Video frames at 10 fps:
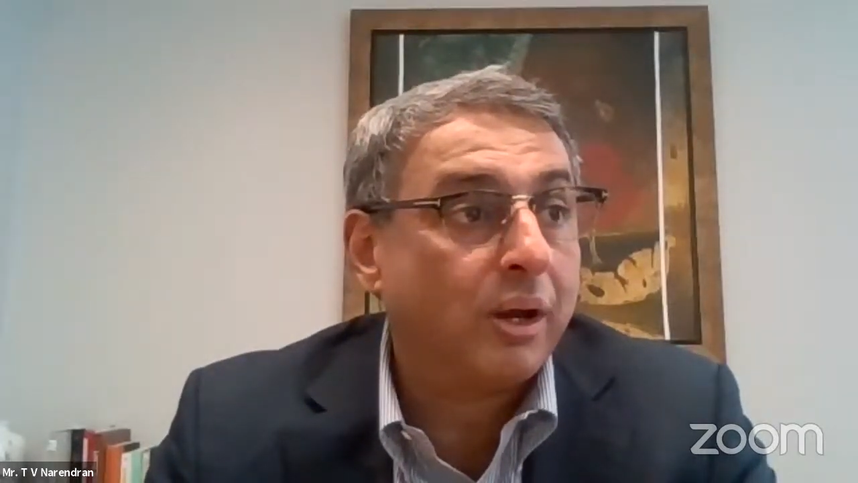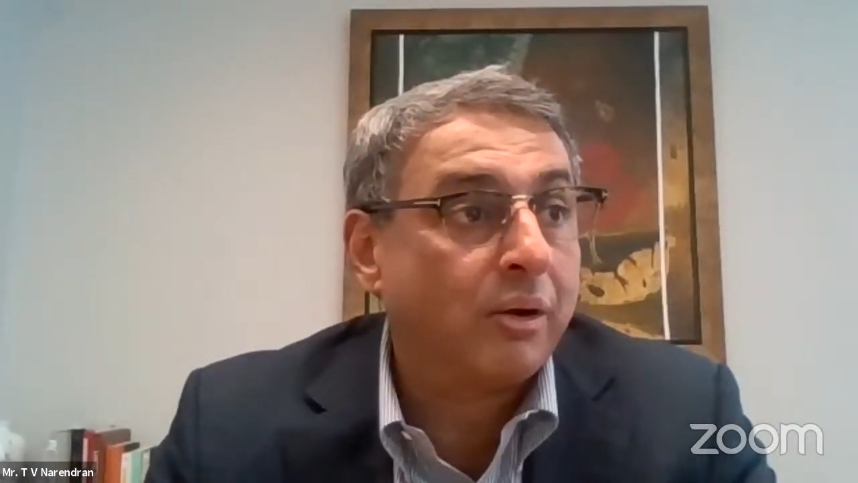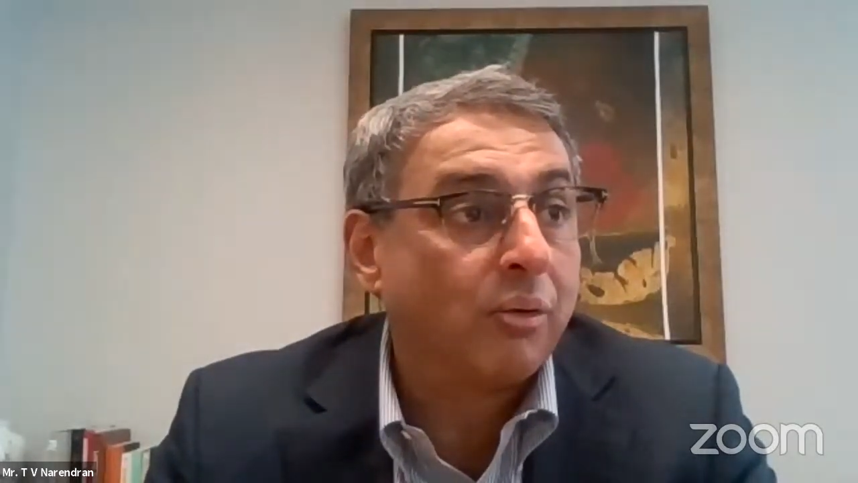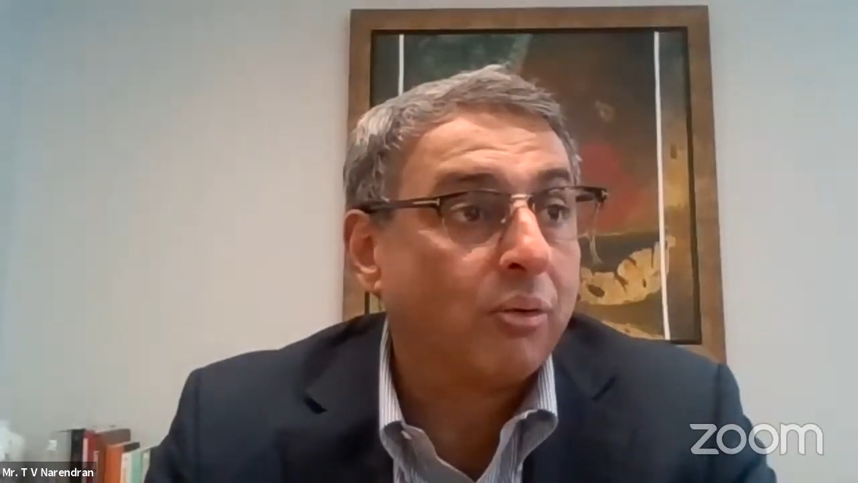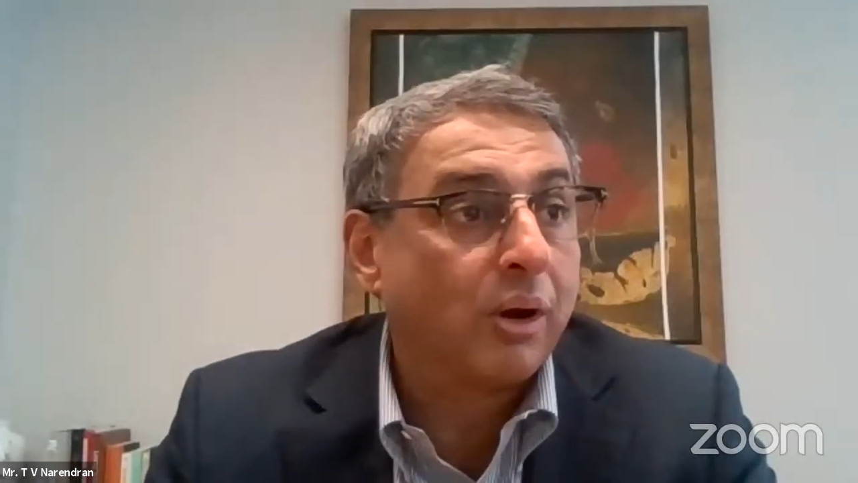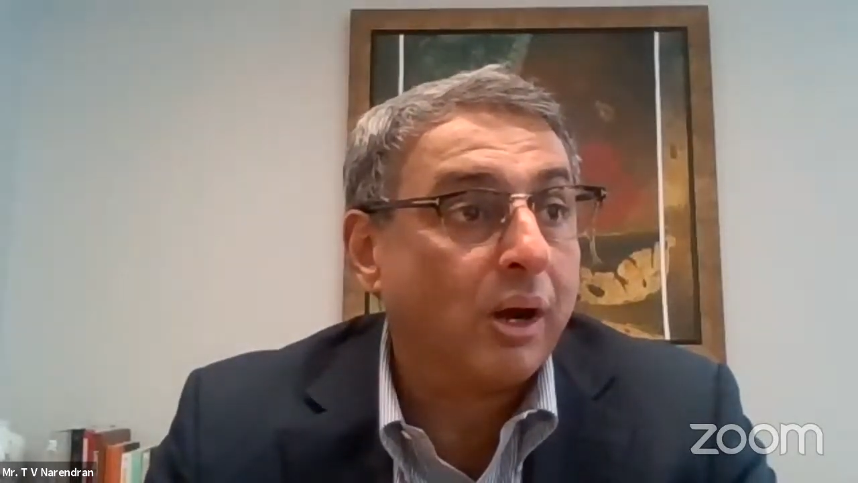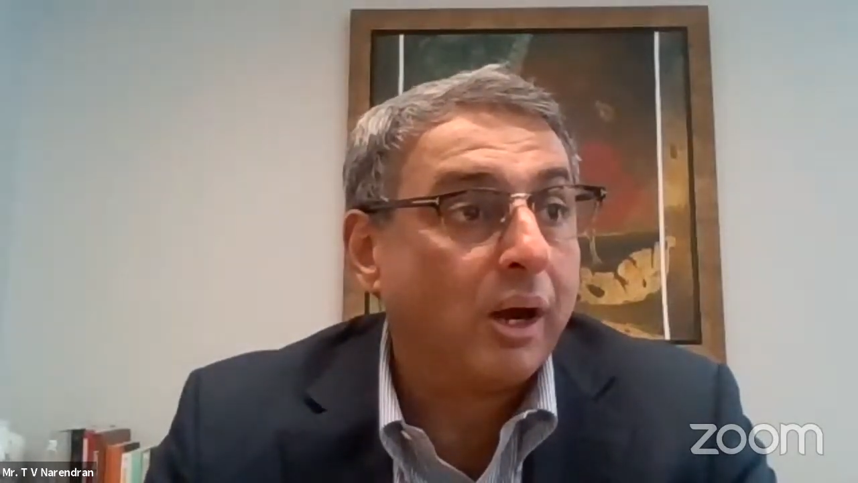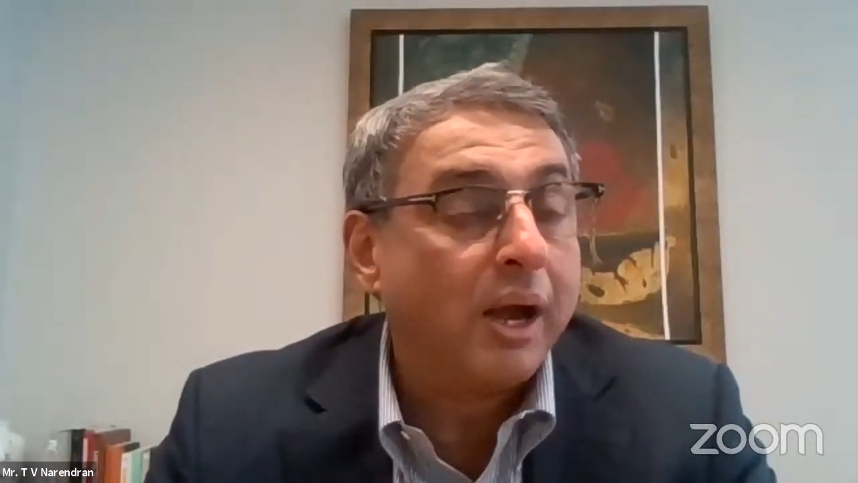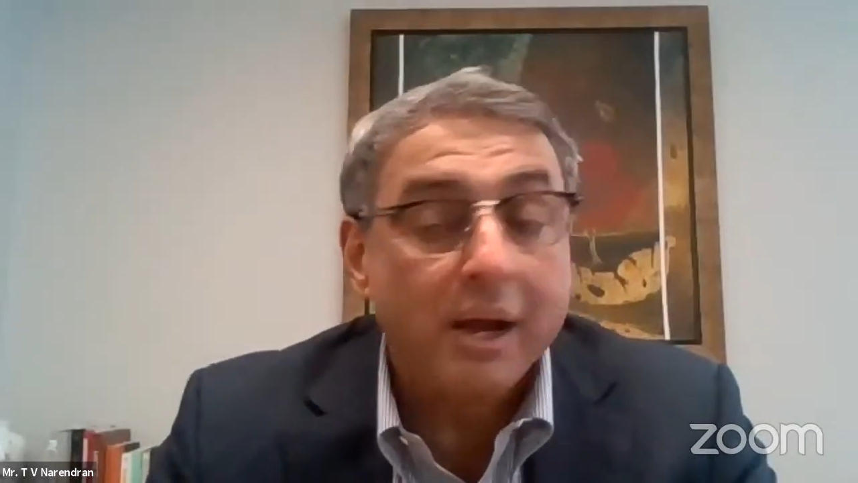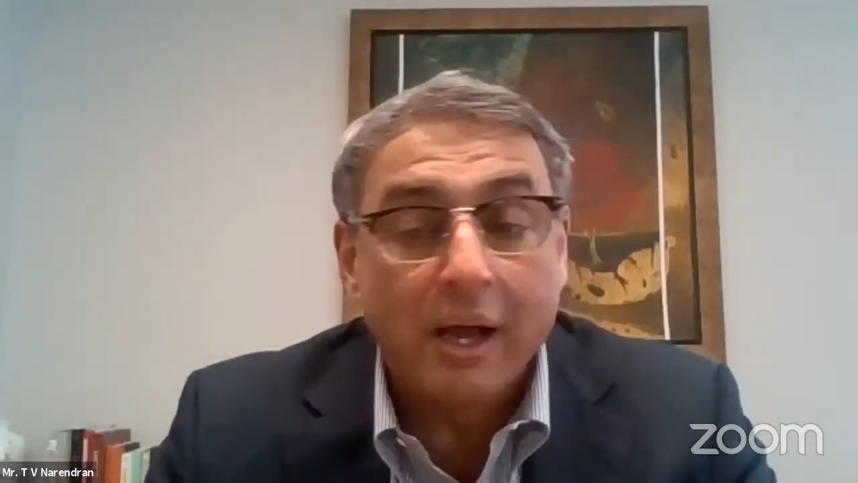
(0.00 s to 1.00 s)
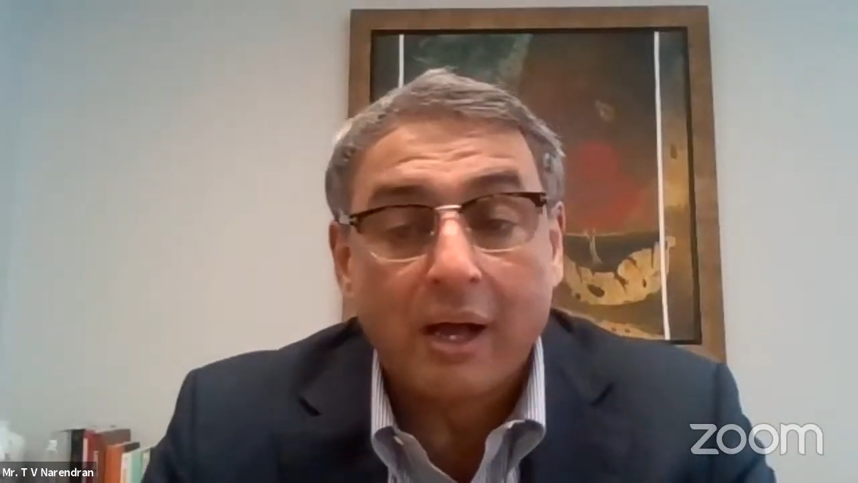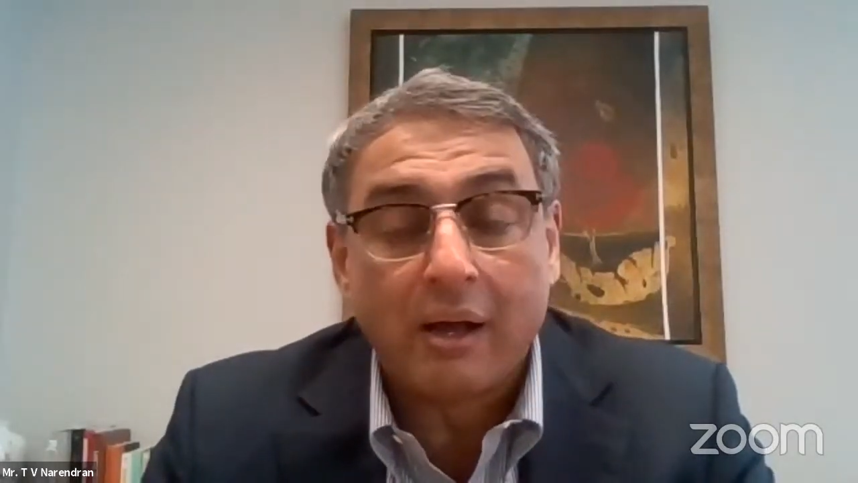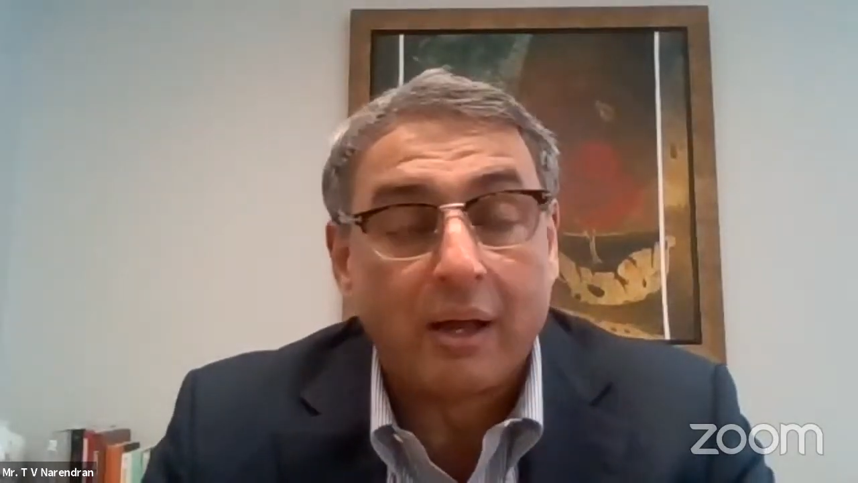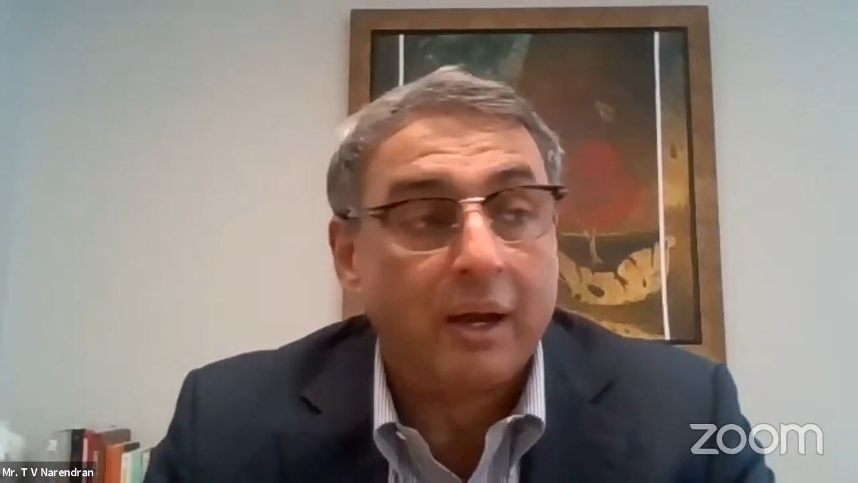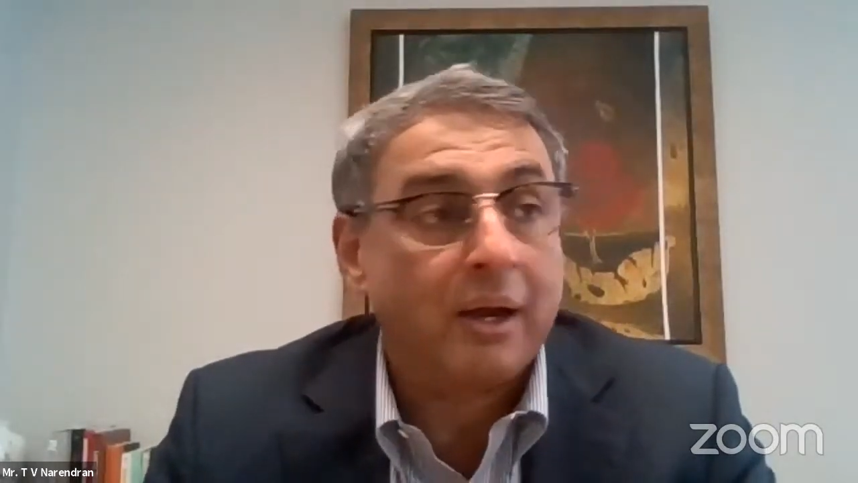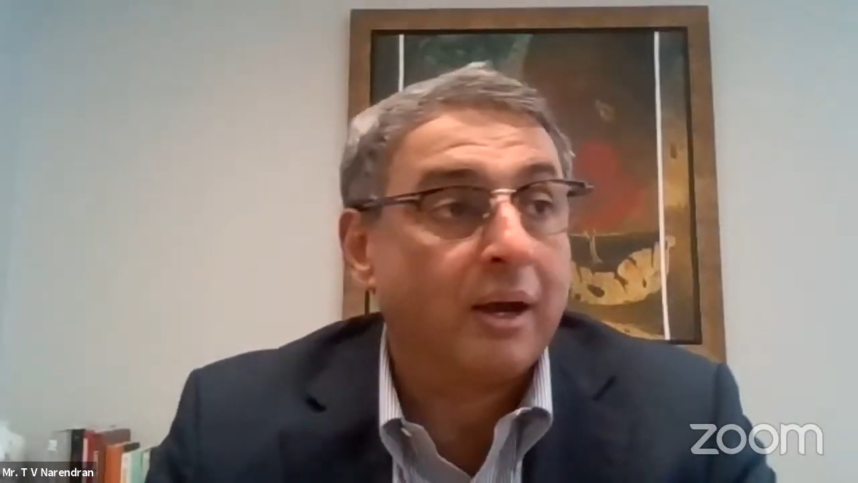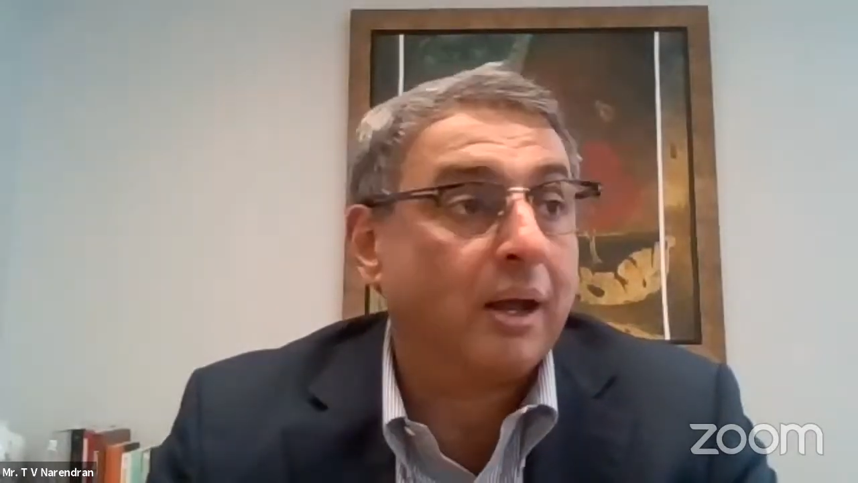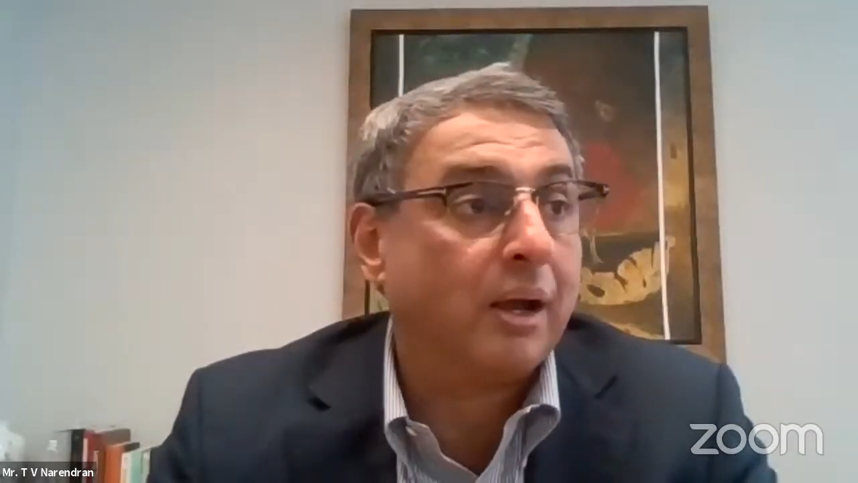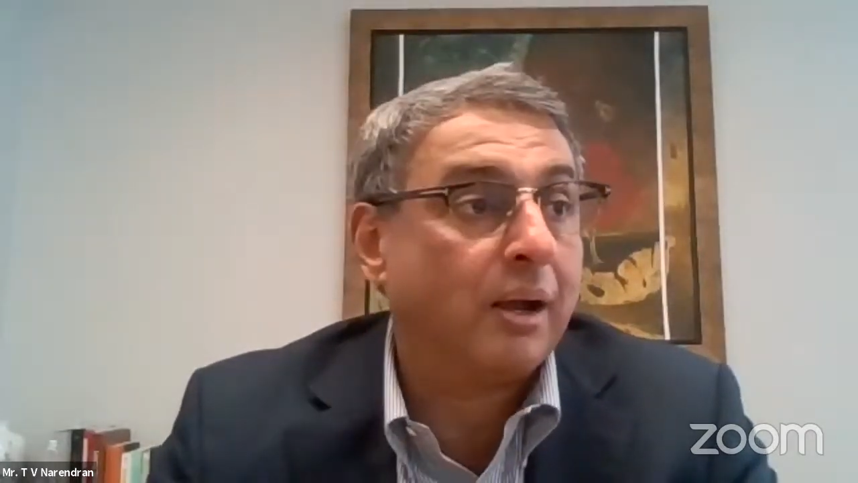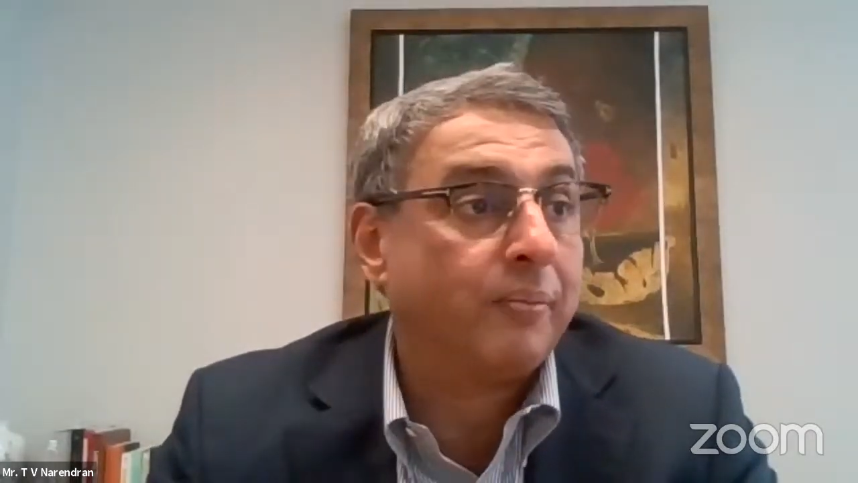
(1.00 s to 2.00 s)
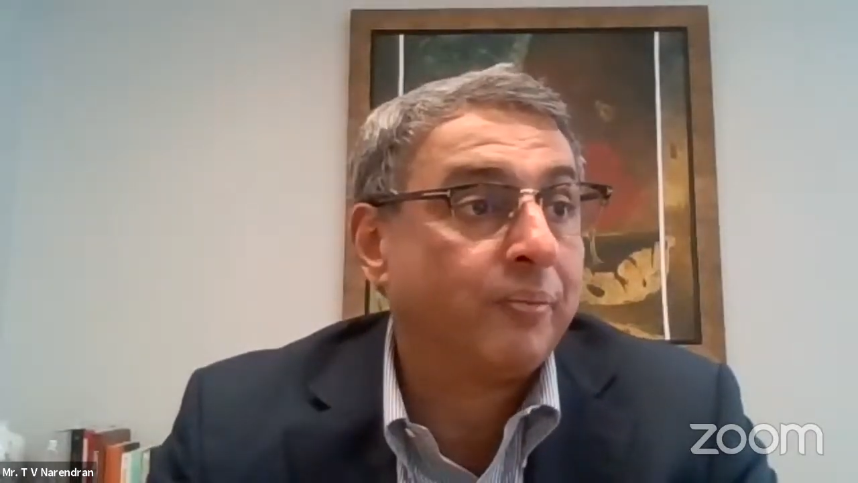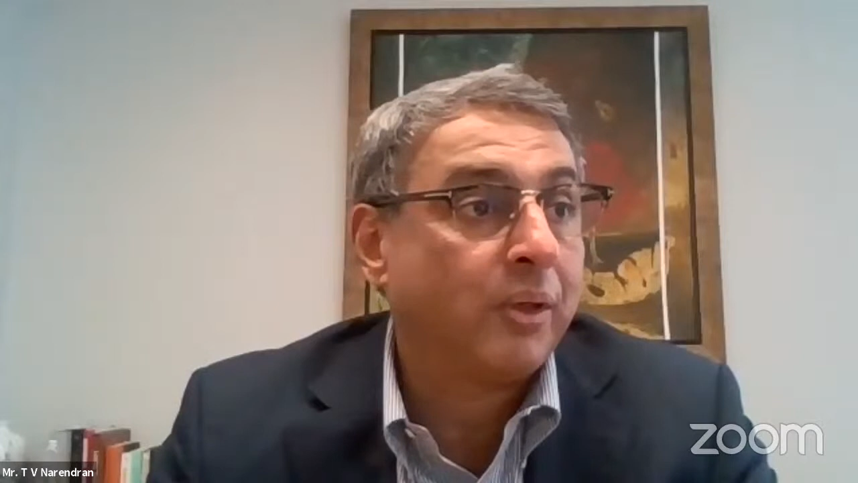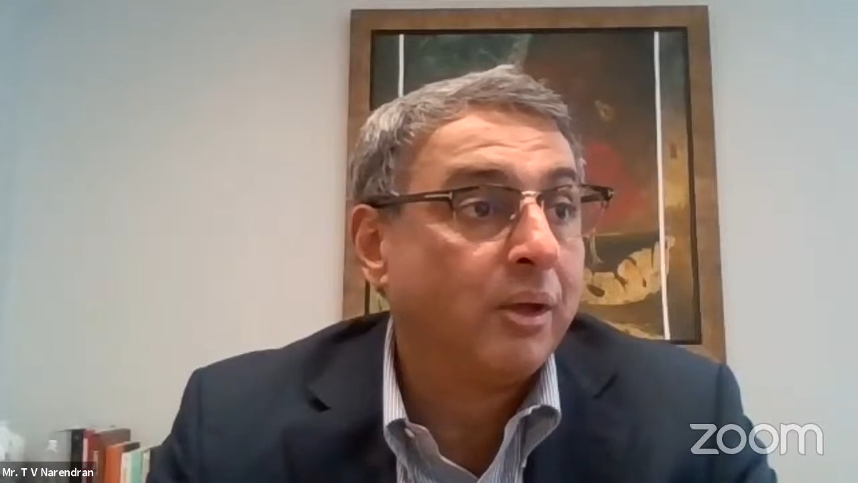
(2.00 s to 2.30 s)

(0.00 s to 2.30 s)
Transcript: in rural India, in uh,